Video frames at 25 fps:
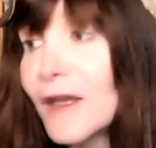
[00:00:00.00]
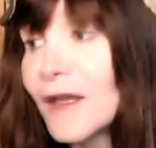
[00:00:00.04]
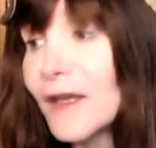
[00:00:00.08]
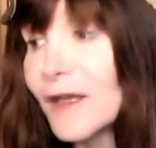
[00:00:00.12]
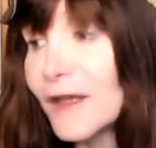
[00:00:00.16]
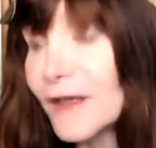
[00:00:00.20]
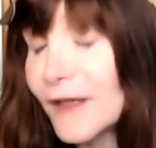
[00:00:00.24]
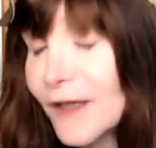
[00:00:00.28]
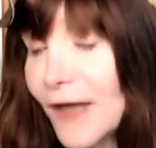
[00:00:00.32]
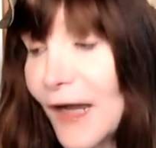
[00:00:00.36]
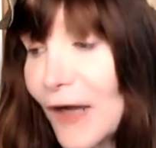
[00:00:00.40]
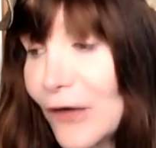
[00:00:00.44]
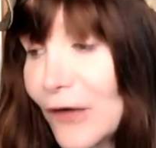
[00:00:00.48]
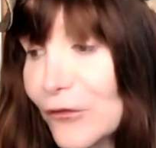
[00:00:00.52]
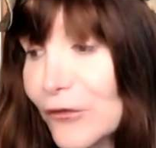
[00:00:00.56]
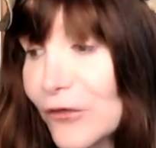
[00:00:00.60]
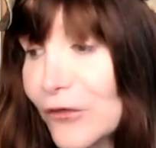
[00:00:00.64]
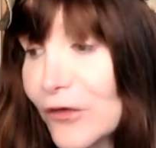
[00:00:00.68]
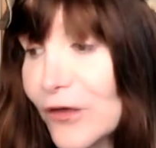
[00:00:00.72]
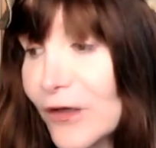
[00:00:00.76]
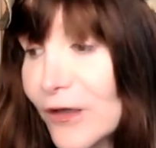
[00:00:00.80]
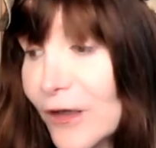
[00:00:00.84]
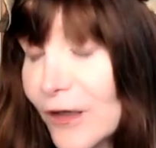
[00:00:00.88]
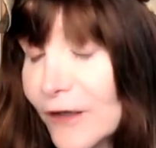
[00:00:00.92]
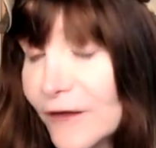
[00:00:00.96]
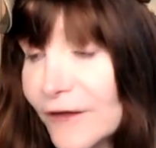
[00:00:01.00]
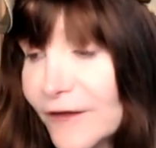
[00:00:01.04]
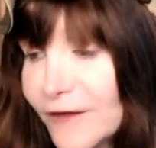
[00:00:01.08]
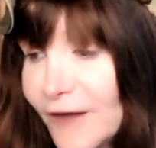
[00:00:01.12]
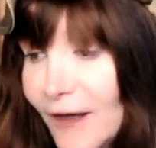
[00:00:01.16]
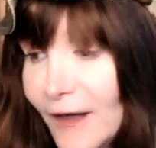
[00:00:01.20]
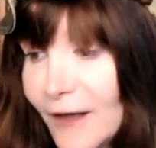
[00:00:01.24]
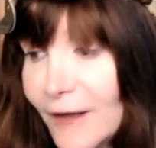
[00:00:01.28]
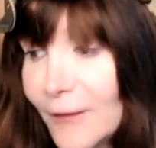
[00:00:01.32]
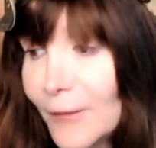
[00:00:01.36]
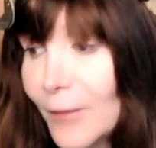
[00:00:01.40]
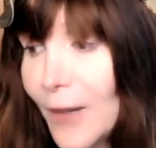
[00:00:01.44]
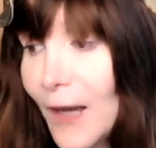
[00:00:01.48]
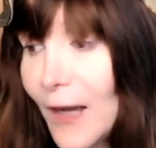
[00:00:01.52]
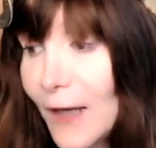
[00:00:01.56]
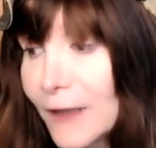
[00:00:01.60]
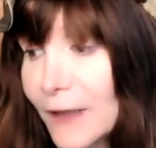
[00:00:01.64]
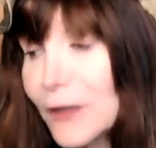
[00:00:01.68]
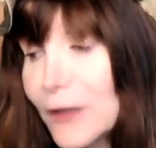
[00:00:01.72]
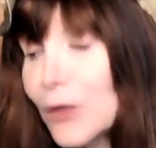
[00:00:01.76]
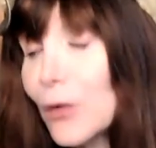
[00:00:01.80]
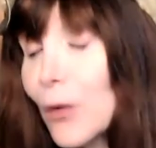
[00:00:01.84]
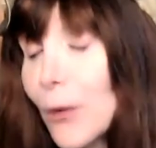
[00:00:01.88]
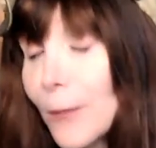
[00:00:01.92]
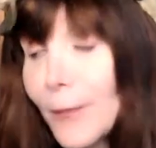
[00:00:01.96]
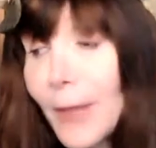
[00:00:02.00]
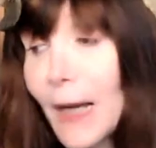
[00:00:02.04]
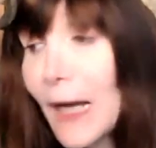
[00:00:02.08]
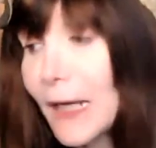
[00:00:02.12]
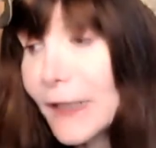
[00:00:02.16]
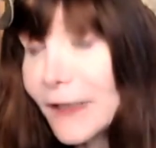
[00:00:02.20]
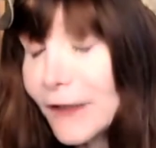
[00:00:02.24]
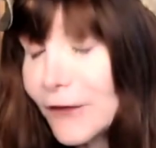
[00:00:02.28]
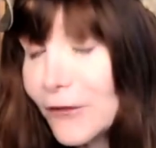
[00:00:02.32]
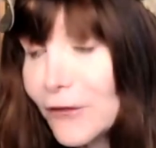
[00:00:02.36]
encounter a dead body or a body